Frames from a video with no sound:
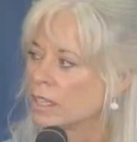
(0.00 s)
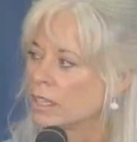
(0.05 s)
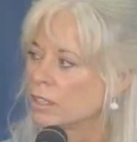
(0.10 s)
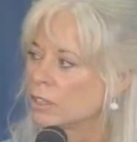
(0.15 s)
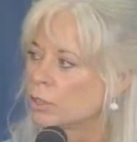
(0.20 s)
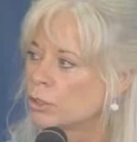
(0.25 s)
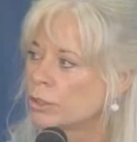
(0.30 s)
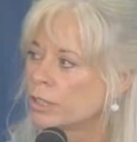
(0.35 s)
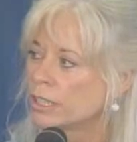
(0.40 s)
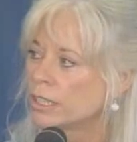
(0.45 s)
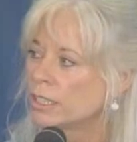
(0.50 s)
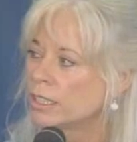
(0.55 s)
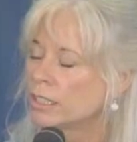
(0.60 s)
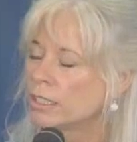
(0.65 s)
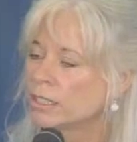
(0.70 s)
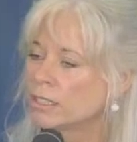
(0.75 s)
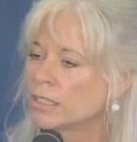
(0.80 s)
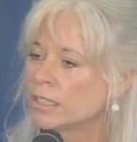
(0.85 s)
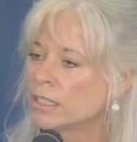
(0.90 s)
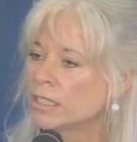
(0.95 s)

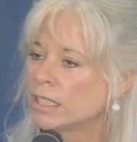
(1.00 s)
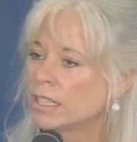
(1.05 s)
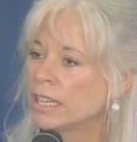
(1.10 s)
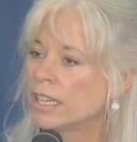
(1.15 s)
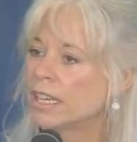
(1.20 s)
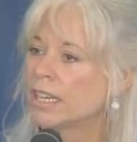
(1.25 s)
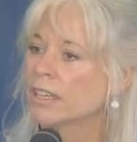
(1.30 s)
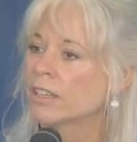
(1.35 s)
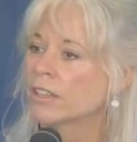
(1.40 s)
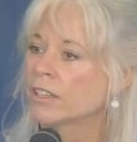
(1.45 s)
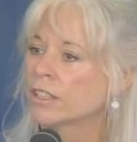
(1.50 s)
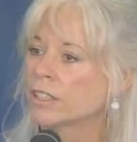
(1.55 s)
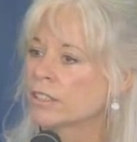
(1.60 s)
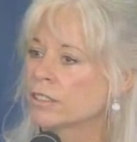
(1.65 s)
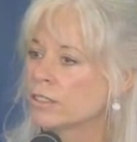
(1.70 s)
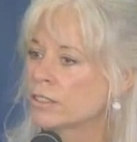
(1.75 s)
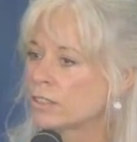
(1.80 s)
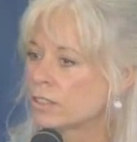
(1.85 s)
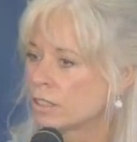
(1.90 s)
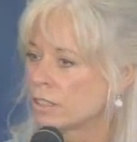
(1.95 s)
trickiest
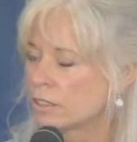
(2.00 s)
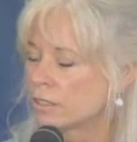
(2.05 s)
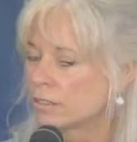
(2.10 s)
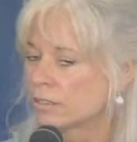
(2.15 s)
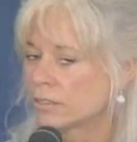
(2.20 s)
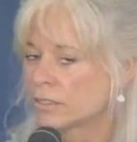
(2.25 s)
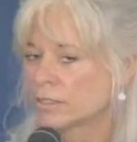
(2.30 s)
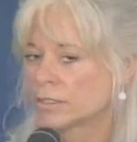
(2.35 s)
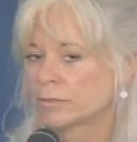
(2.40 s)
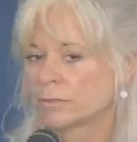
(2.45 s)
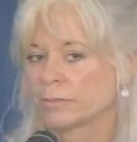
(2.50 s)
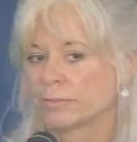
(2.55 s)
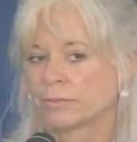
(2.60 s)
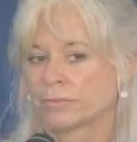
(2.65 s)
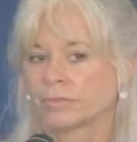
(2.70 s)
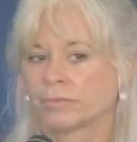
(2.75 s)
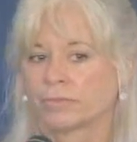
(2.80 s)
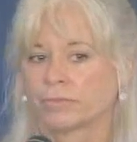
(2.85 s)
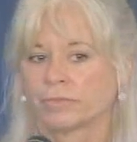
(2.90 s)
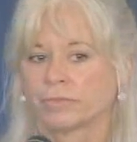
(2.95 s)
areas of
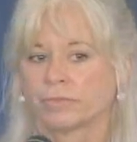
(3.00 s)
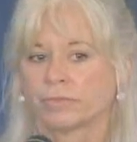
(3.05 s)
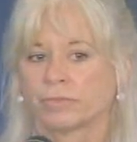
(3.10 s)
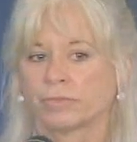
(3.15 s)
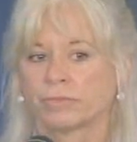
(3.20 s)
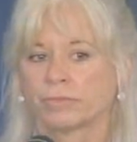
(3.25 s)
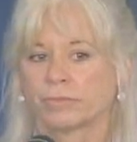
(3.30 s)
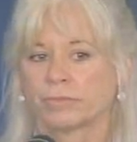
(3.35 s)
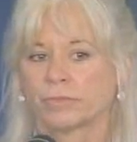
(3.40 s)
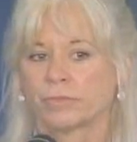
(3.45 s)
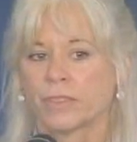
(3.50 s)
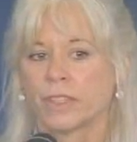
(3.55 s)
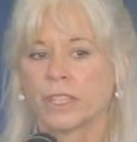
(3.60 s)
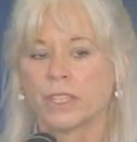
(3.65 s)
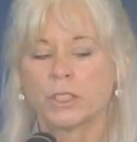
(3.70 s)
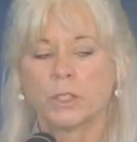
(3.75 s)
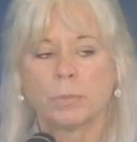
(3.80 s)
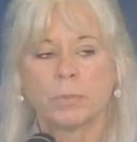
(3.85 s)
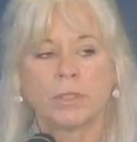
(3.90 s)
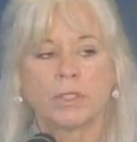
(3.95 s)

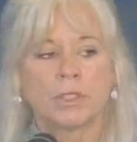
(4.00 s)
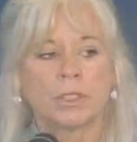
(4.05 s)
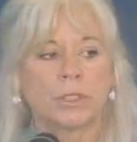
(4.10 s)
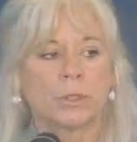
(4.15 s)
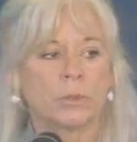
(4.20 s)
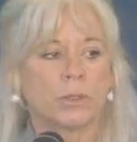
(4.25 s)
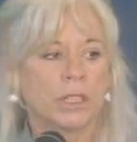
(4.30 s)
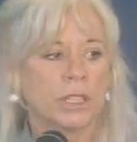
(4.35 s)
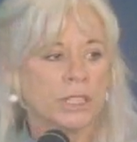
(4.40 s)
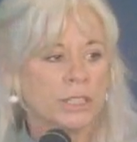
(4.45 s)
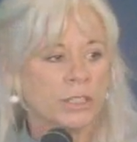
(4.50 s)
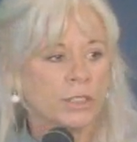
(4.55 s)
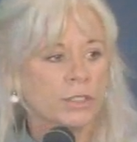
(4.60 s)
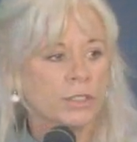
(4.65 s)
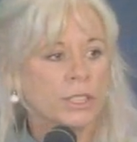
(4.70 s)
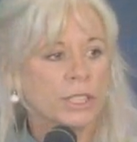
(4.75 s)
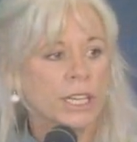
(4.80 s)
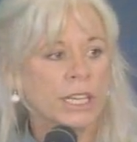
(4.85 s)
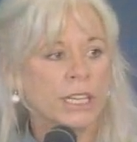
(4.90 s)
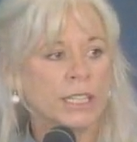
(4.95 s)
spiritual
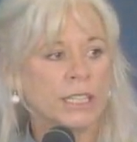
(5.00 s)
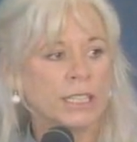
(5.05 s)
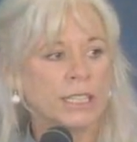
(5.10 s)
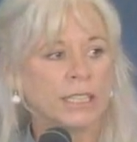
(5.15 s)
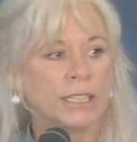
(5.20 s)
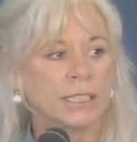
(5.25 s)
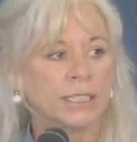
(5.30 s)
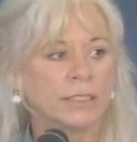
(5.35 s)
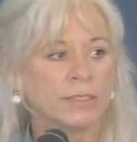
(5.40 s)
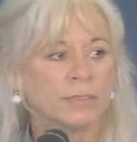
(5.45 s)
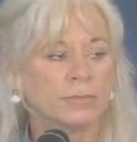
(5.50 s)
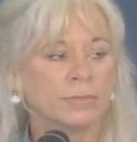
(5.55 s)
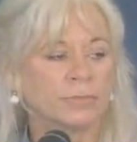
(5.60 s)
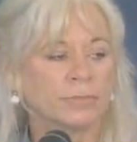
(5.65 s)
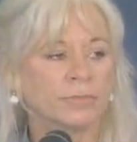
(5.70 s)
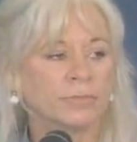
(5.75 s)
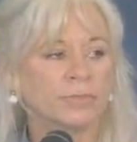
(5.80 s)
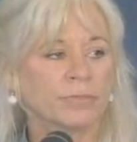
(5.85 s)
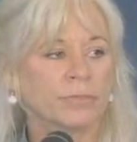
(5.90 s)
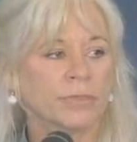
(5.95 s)
understanding,
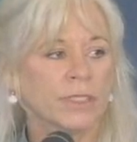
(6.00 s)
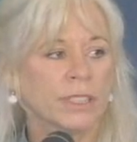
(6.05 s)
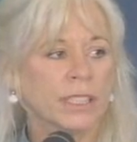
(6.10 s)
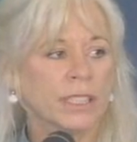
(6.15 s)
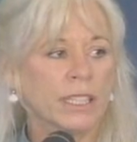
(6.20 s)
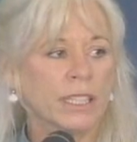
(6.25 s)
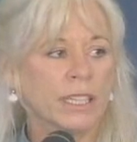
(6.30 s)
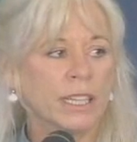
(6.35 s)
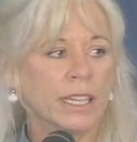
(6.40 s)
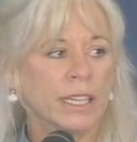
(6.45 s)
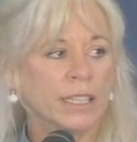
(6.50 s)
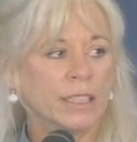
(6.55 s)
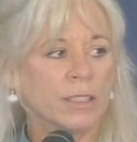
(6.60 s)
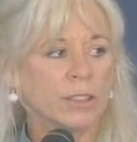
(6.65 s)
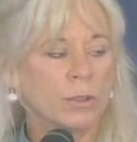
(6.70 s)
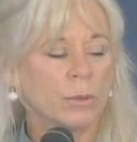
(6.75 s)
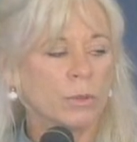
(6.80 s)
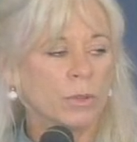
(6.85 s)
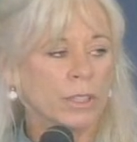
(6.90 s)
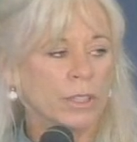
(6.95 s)

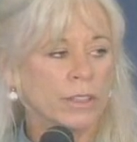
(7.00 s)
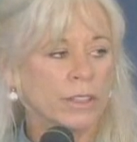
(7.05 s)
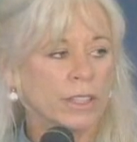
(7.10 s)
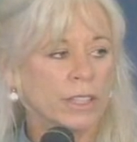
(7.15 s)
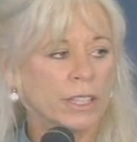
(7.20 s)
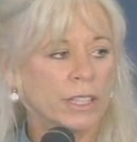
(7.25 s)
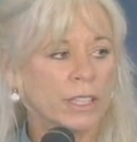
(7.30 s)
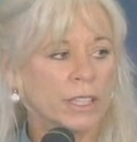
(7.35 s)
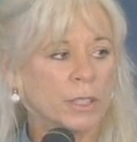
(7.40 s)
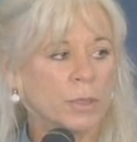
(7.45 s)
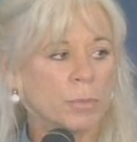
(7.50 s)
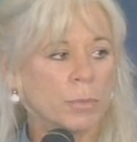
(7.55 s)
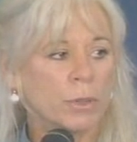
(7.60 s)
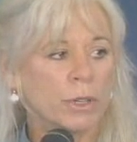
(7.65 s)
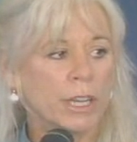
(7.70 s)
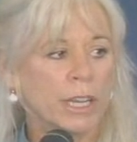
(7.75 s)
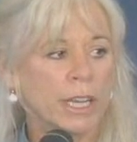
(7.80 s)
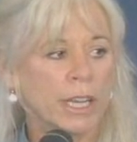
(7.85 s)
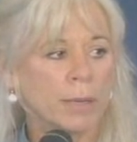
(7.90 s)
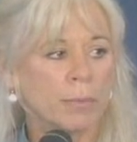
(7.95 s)
and the one that has
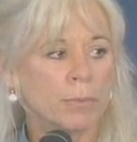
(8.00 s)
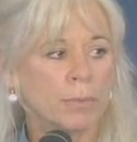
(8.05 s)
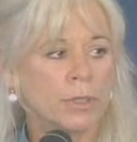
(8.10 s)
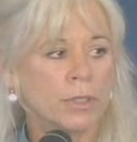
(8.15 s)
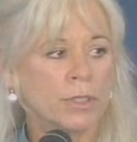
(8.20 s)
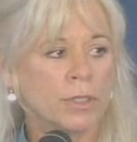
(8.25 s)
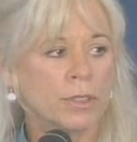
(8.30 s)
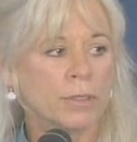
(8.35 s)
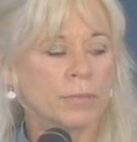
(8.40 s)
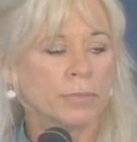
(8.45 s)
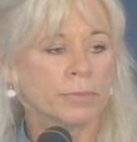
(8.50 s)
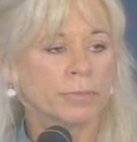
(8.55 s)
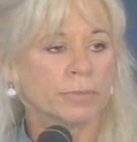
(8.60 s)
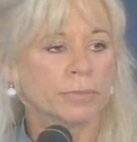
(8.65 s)
perhaps